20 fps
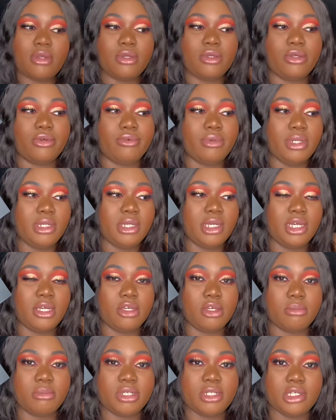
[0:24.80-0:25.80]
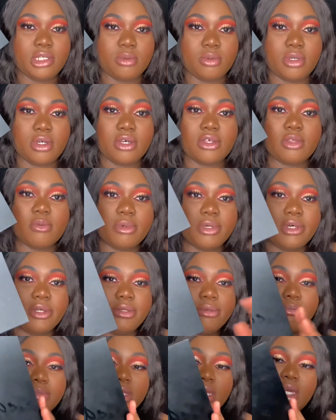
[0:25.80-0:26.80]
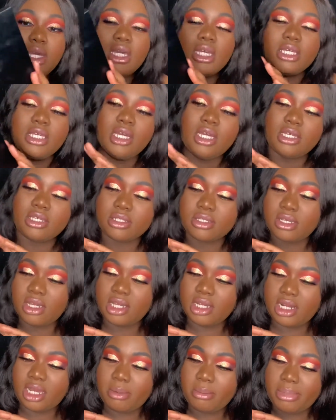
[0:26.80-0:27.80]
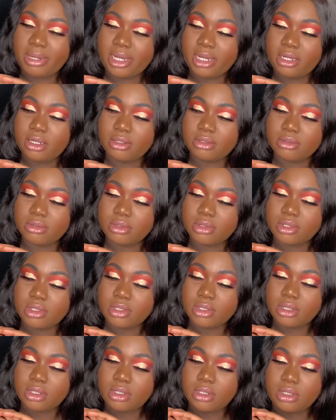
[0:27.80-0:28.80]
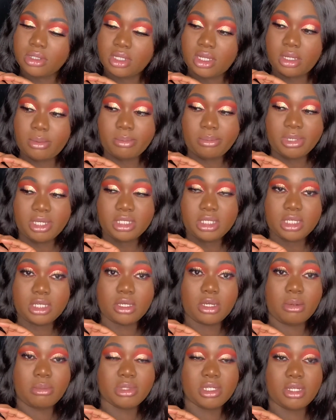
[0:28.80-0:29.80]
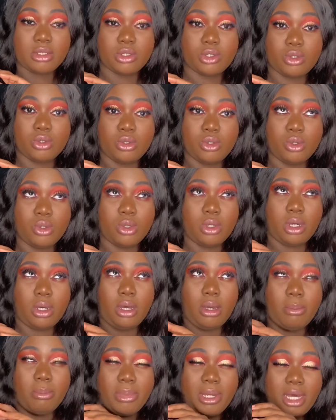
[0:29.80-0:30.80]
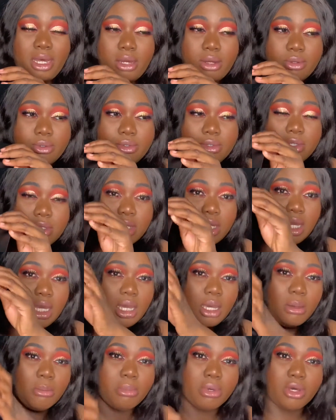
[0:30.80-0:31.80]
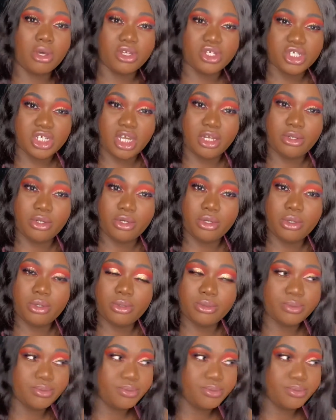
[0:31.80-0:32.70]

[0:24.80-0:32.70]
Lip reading: you're really getting your money's worth. But yeah, it's £39 and that basically comes out to £1 per shadow,